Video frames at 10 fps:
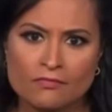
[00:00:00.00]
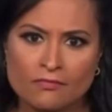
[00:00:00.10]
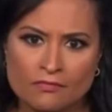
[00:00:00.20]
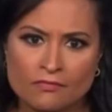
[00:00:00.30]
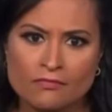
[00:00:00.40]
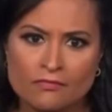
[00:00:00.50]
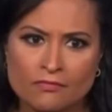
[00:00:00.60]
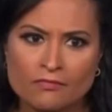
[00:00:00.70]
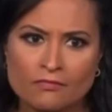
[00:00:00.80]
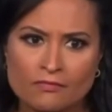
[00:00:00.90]

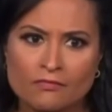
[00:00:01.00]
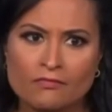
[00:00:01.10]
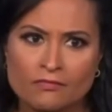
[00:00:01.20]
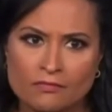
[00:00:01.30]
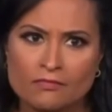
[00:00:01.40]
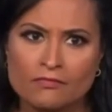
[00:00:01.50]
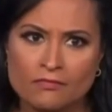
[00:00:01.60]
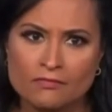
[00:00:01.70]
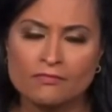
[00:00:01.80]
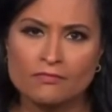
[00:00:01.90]

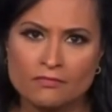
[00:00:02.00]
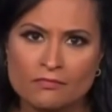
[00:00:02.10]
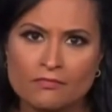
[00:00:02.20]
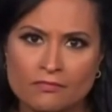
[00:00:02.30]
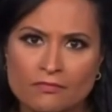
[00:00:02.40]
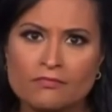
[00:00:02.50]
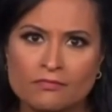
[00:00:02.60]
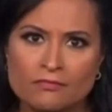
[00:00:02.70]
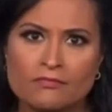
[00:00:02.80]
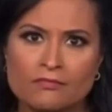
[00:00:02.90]

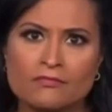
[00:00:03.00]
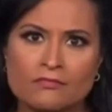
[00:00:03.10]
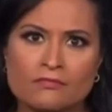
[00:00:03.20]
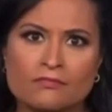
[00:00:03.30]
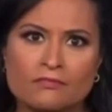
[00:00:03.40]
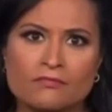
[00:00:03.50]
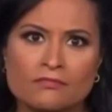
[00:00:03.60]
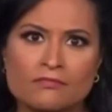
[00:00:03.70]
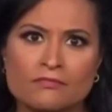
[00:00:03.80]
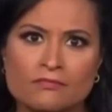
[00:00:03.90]

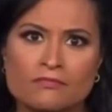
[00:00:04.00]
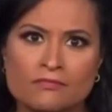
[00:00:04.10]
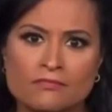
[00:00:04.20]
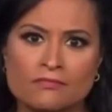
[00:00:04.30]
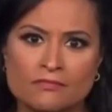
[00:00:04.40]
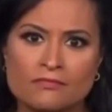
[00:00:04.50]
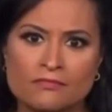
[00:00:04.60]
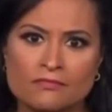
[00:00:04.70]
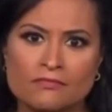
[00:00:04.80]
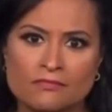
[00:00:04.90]

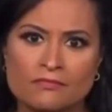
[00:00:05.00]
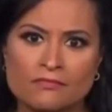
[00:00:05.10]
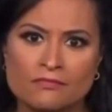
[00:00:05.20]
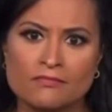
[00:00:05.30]
(silent)